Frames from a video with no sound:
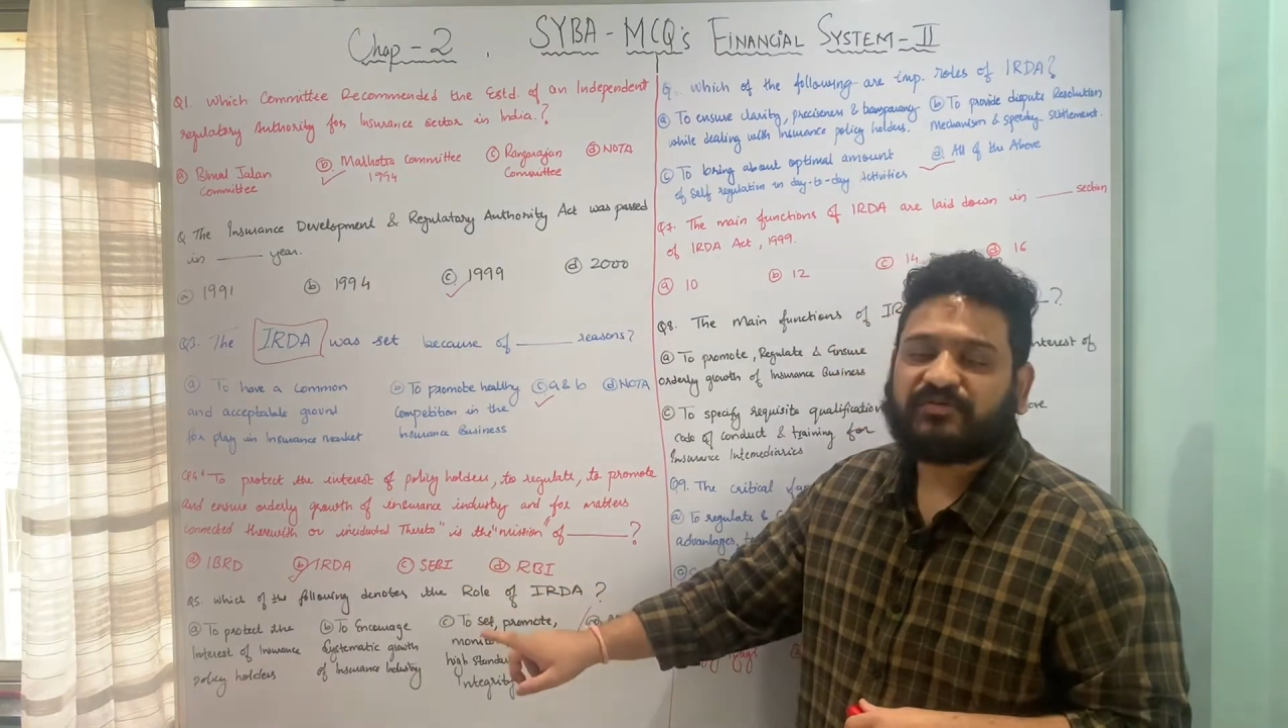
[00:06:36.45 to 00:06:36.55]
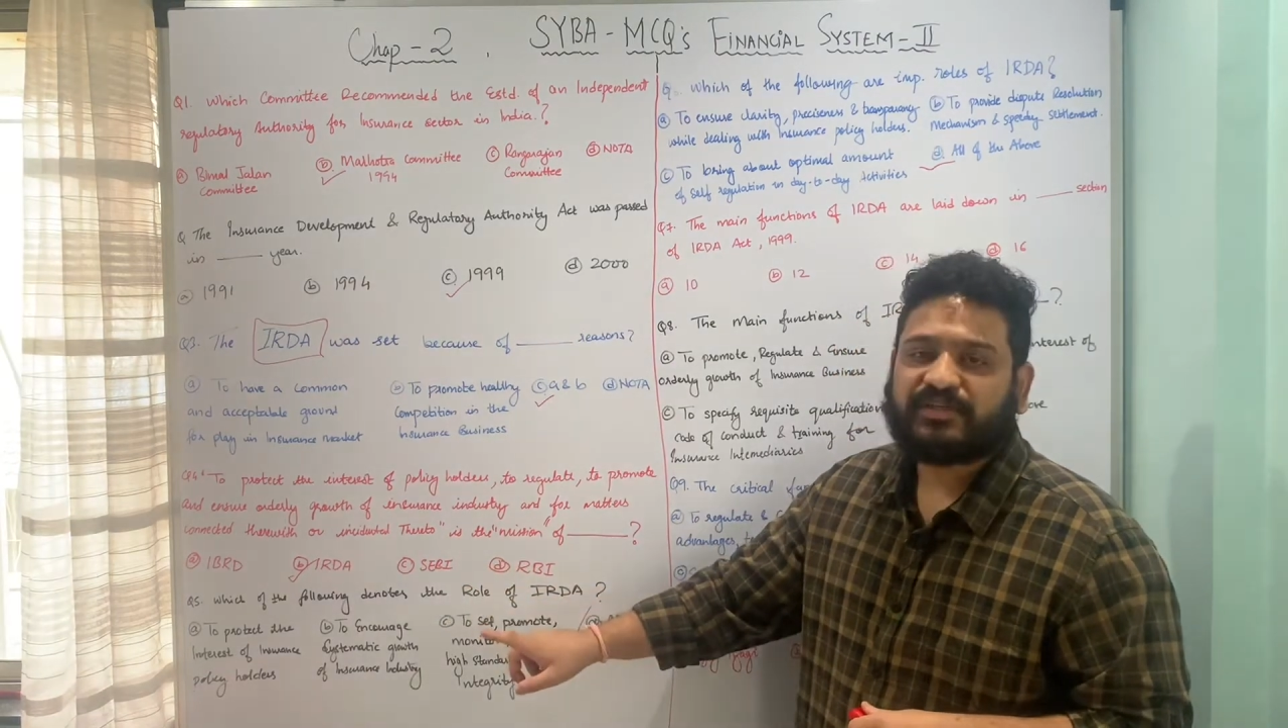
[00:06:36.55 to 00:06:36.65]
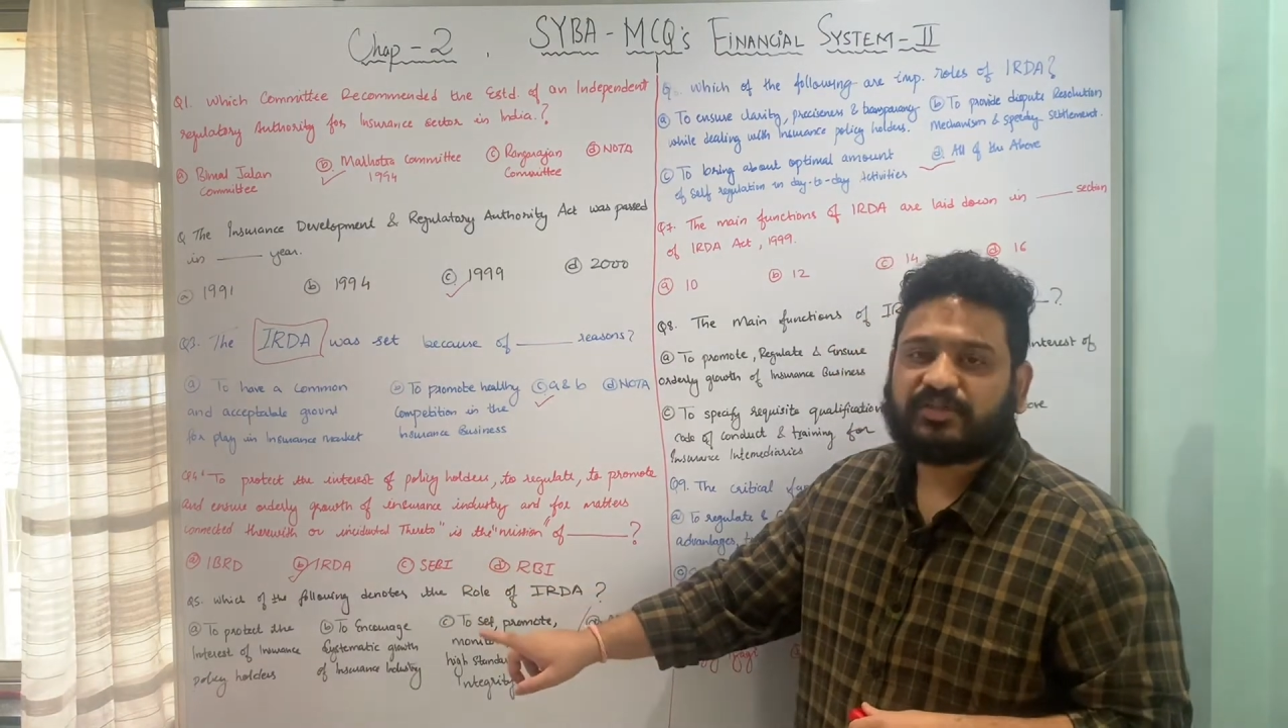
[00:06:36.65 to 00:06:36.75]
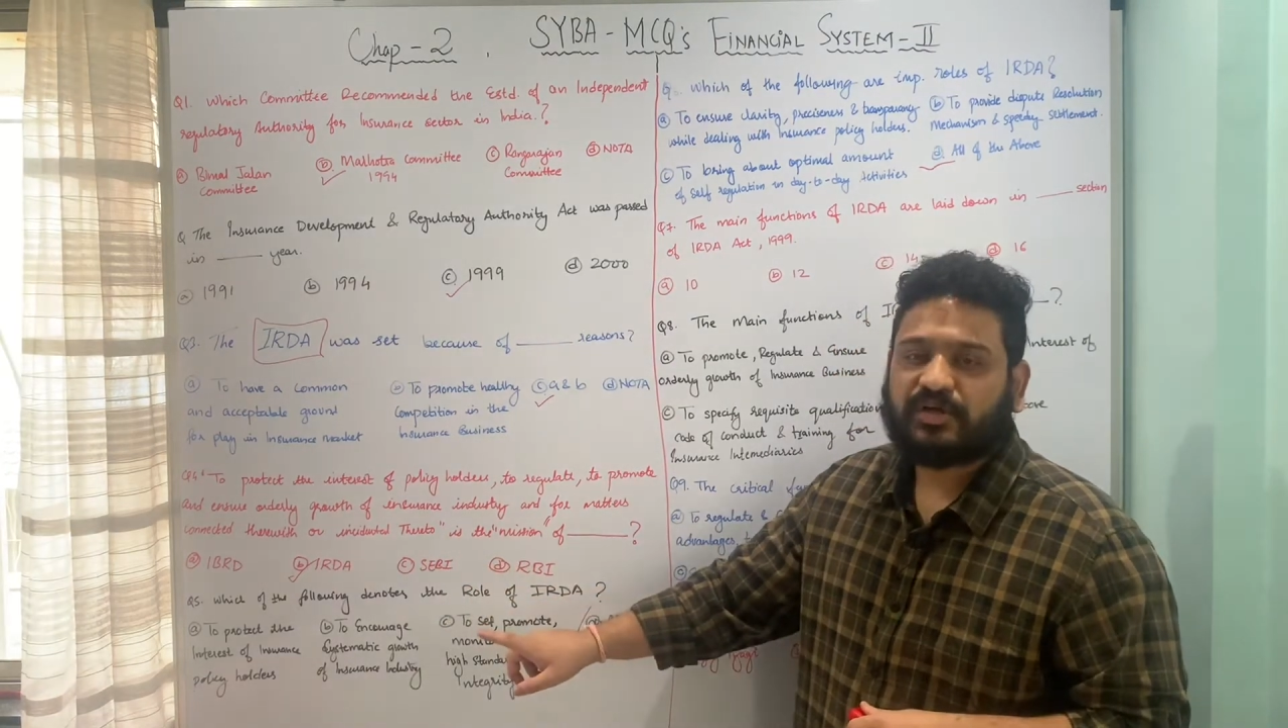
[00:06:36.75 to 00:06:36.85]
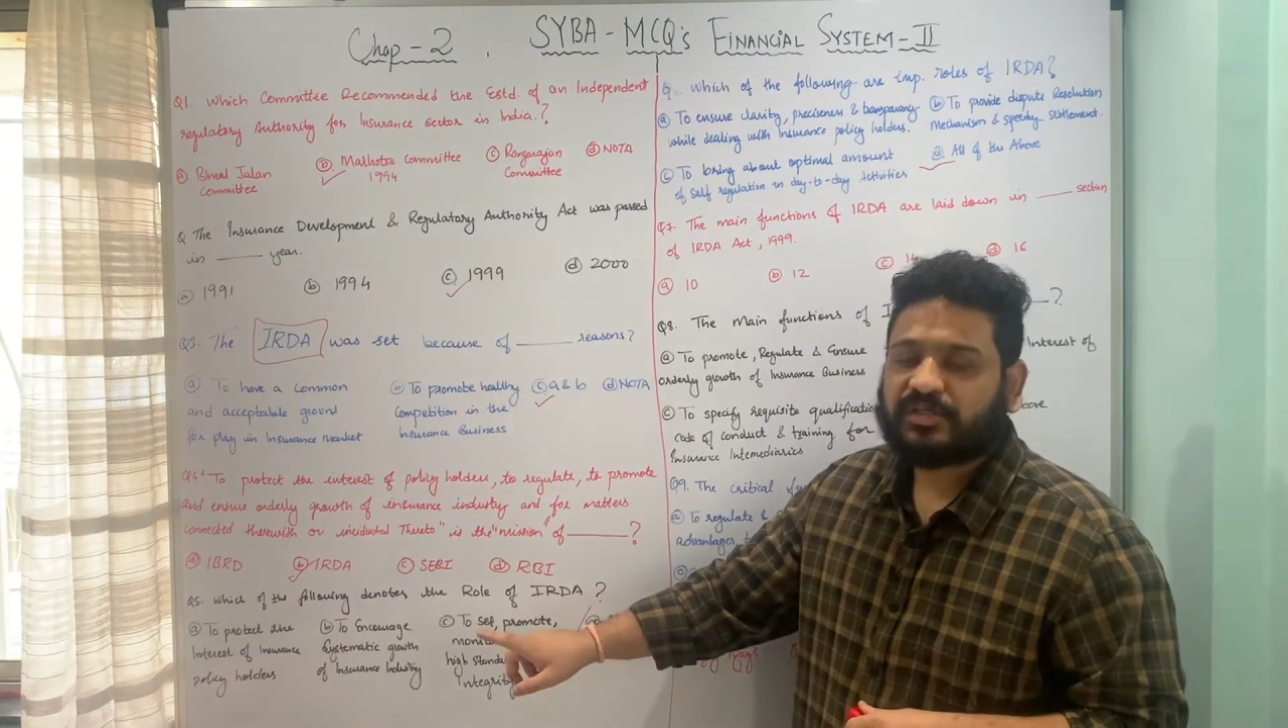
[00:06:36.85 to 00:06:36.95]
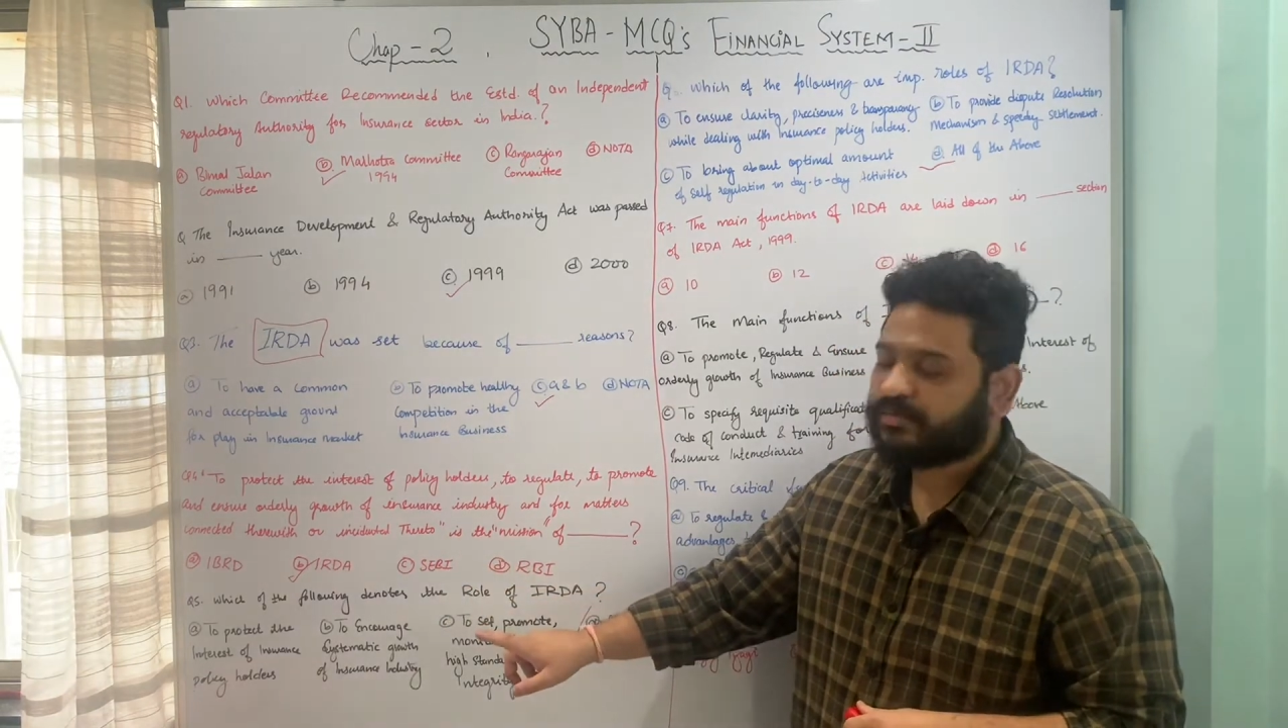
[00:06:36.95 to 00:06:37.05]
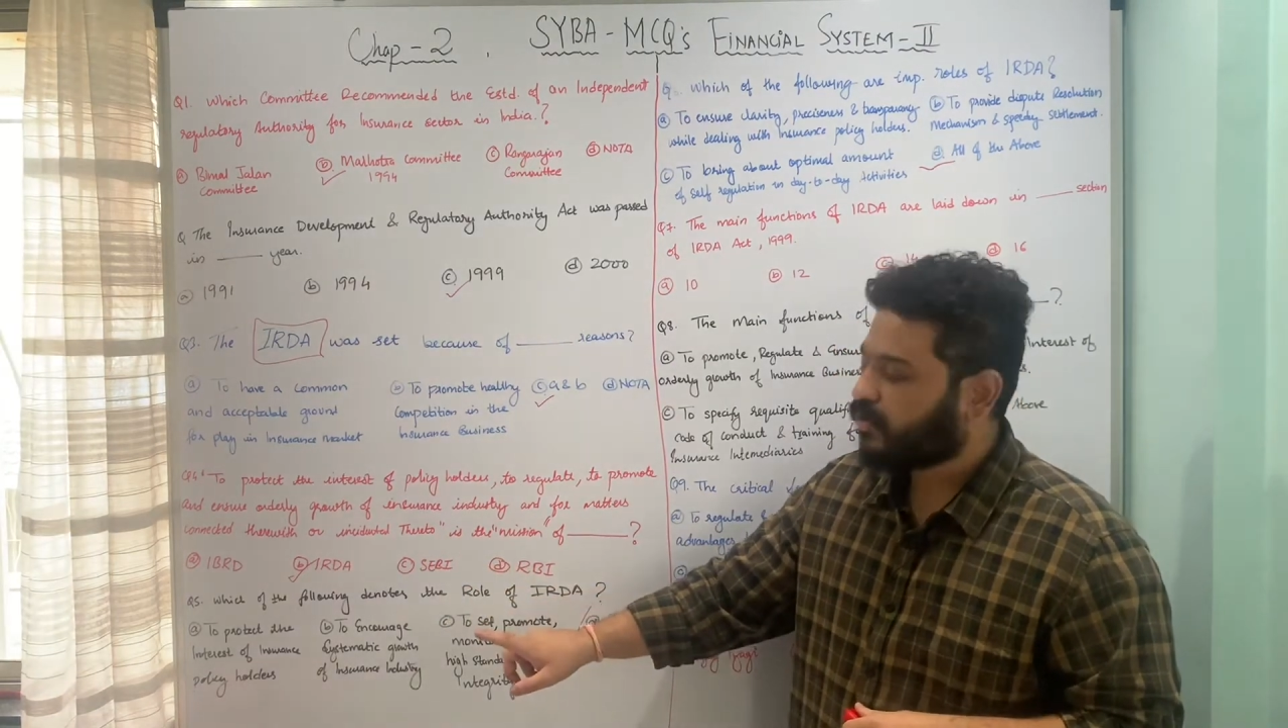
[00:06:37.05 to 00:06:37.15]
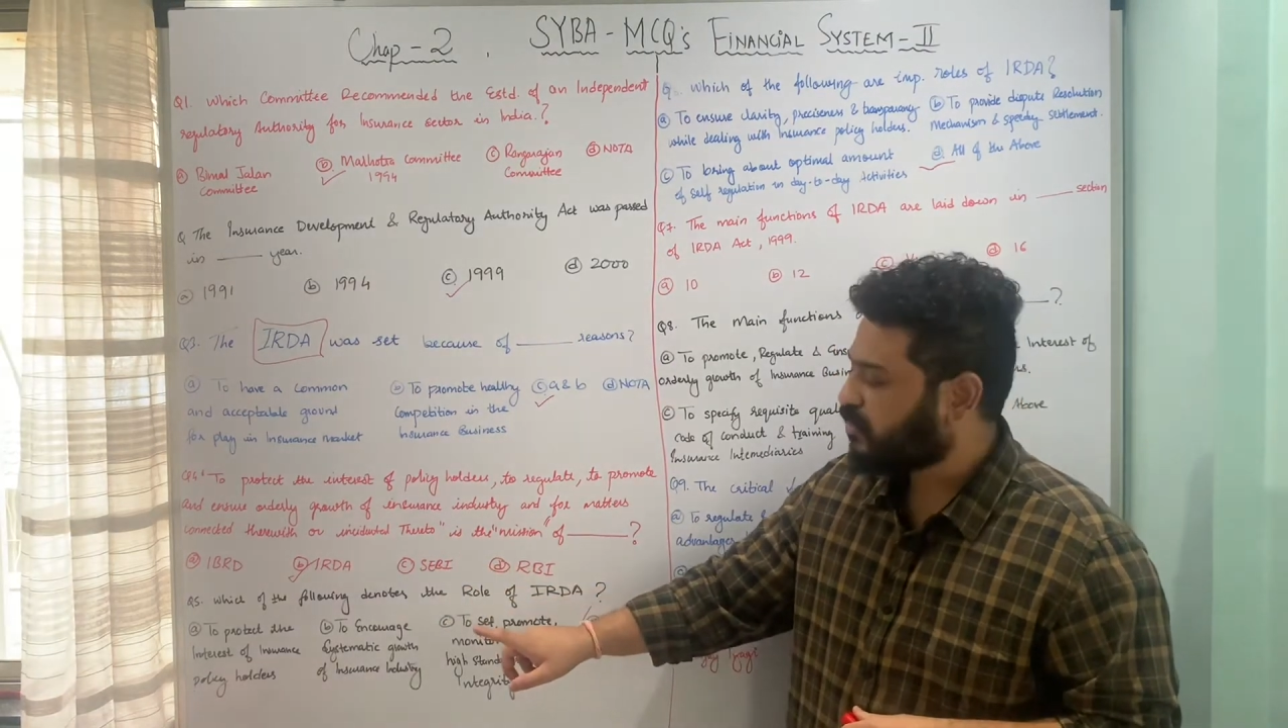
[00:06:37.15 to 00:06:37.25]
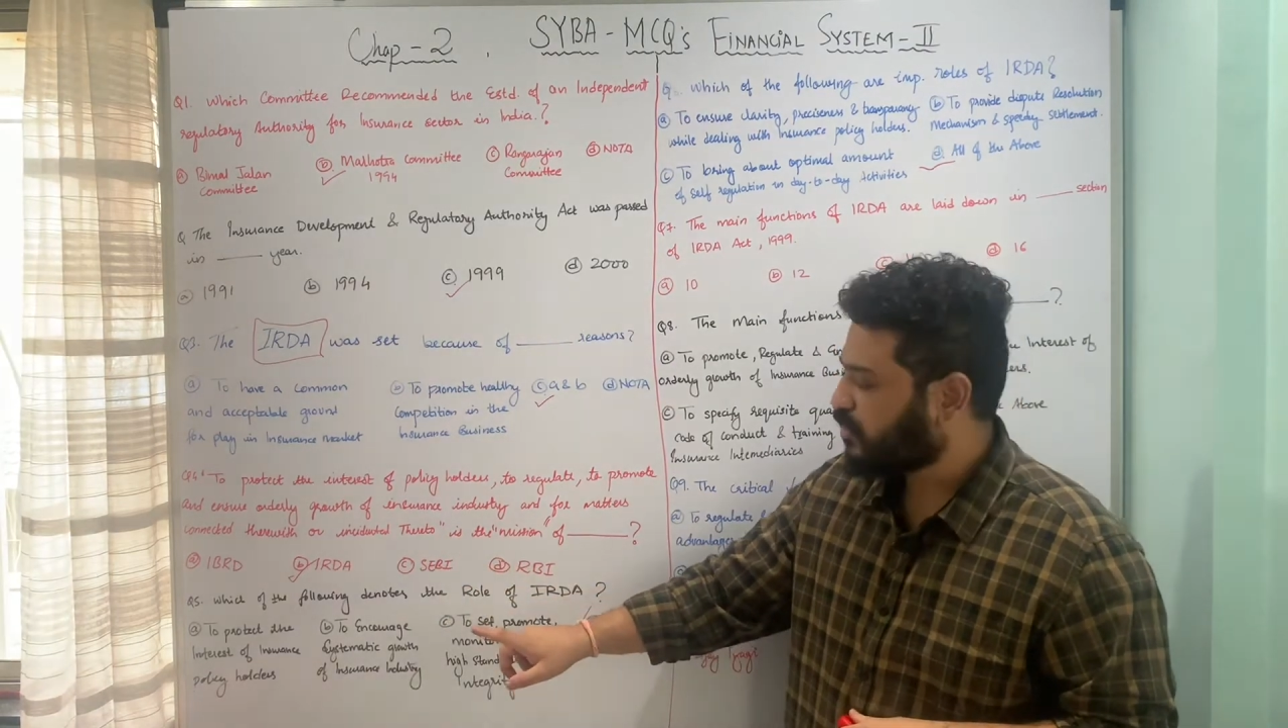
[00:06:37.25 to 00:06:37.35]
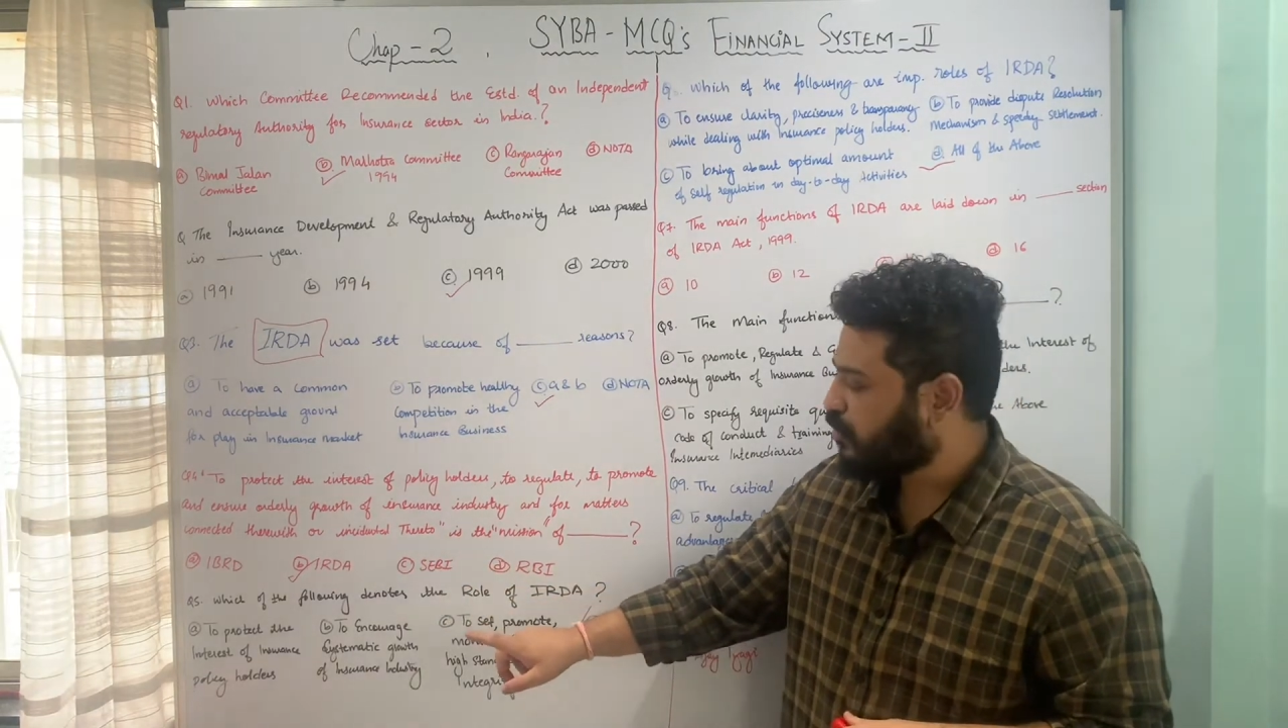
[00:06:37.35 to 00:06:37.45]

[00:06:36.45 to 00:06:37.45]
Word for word: insurance policy